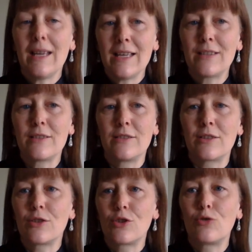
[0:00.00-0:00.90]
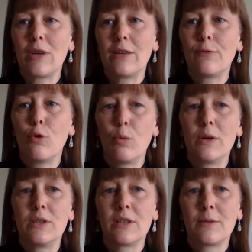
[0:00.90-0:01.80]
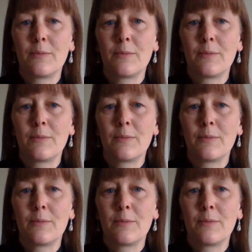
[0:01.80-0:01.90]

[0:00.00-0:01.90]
isn't straightforward.